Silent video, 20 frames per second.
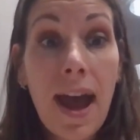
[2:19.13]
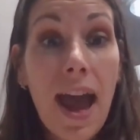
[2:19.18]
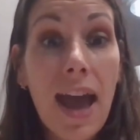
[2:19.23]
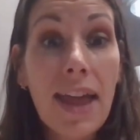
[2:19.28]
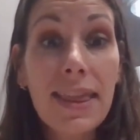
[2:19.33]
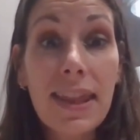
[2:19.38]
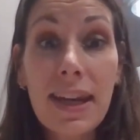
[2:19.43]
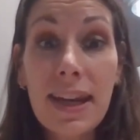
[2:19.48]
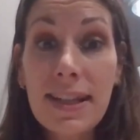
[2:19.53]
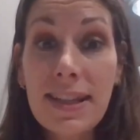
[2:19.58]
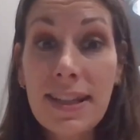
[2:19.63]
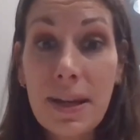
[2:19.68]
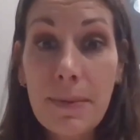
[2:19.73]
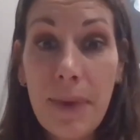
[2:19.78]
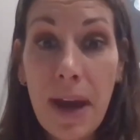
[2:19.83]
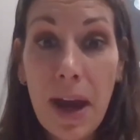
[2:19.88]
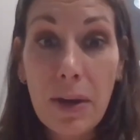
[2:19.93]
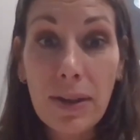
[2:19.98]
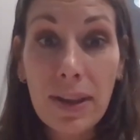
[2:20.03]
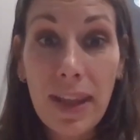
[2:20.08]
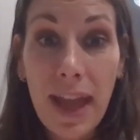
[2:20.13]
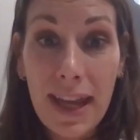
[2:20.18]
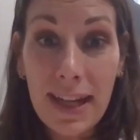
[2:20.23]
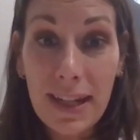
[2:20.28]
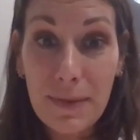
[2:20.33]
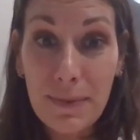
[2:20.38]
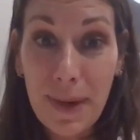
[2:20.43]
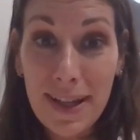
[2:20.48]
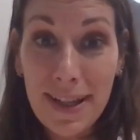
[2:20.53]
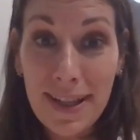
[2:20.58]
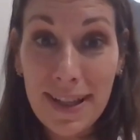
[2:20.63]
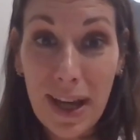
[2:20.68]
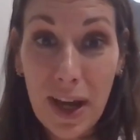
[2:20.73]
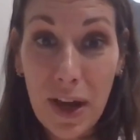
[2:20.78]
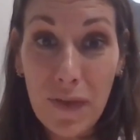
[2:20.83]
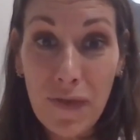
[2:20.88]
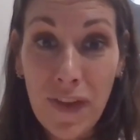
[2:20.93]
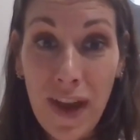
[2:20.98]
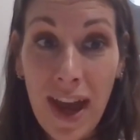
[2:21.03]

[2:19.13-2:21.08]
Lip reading: And then I somehow landed myself